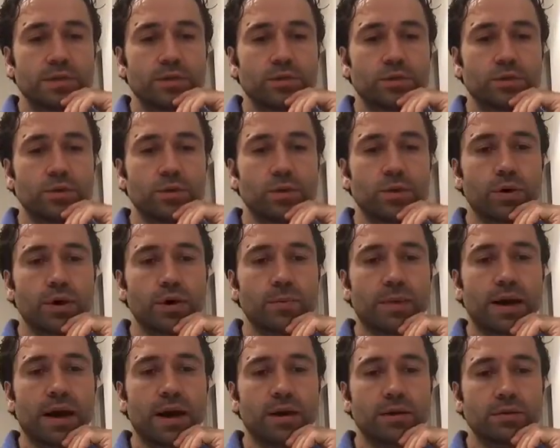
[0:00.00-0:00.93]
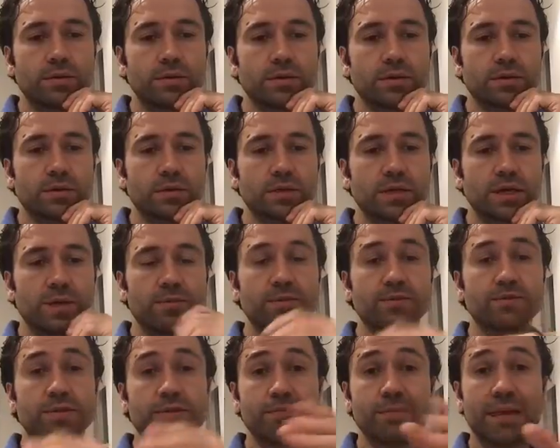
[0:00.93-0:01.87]
talk about some
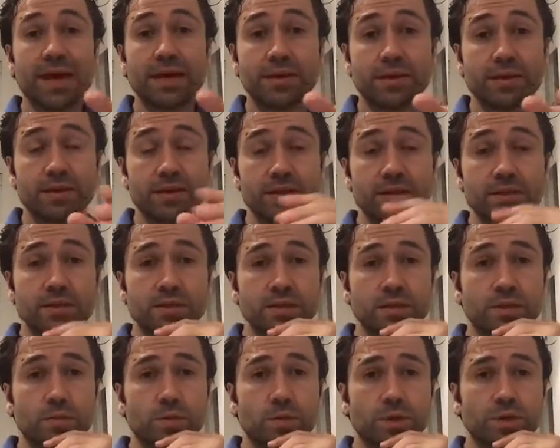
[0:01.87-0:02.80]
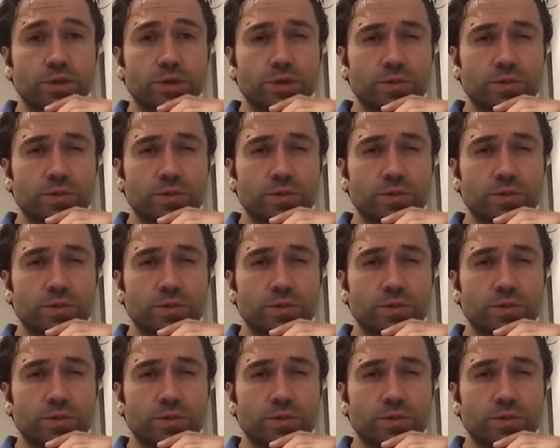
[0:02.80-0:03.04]
of the methods in which